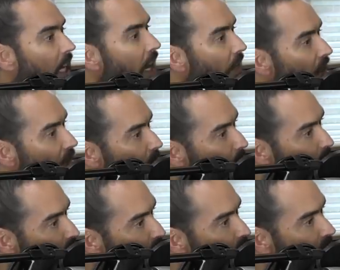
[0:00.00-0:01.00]
And then the
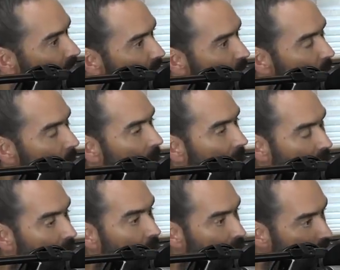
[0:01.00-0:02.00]
process
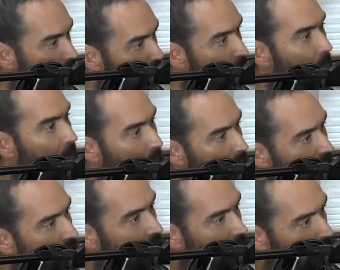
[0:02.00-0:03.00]
and results by
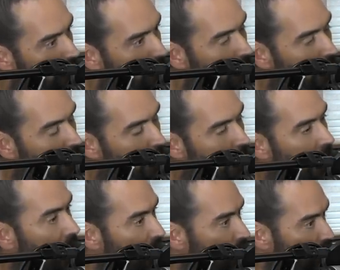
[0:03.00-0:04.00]
which they are
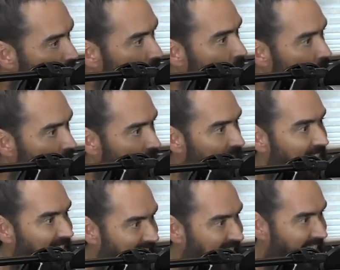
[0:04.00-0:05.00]

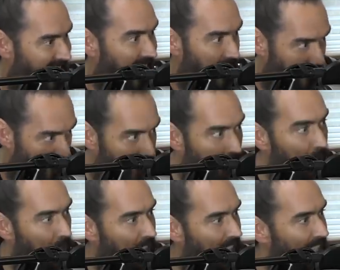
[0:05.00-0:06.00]
institutionalized and the
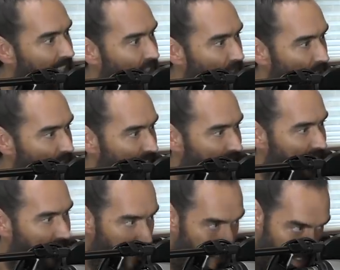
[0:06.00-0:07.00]
results of that
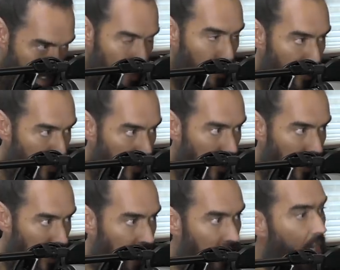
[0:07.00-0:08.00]

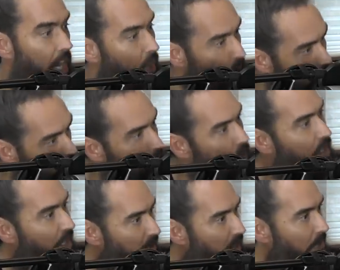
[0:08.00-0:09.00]
institutionalization are
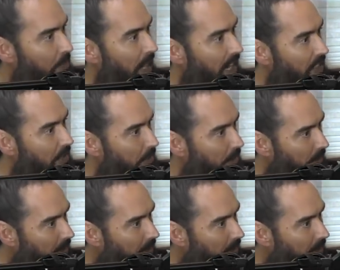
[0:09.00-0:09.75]
also comparable.